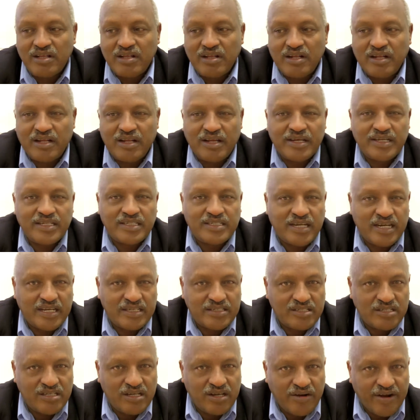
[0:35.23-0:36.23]
It
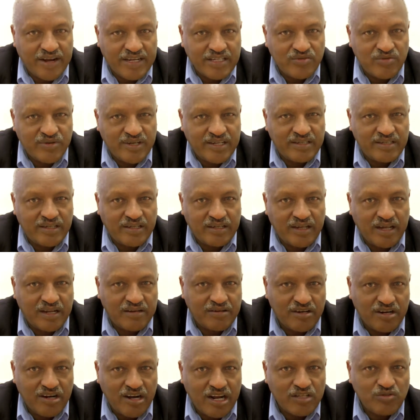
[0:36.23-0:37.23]
has graduate and
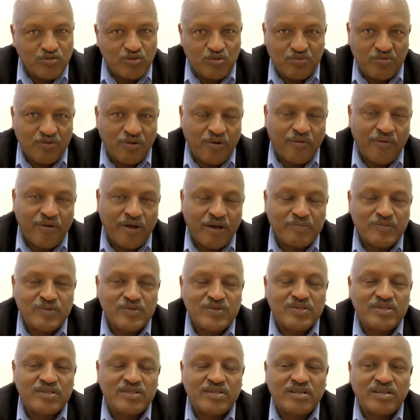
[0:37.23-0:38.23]
undergraduate
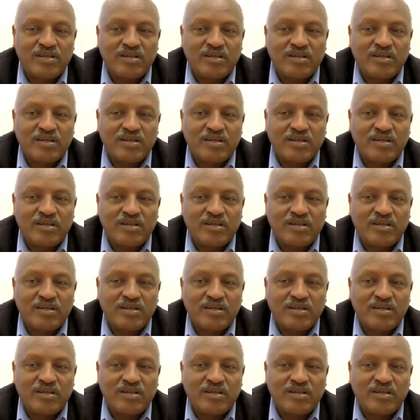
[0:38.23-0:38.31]
programs.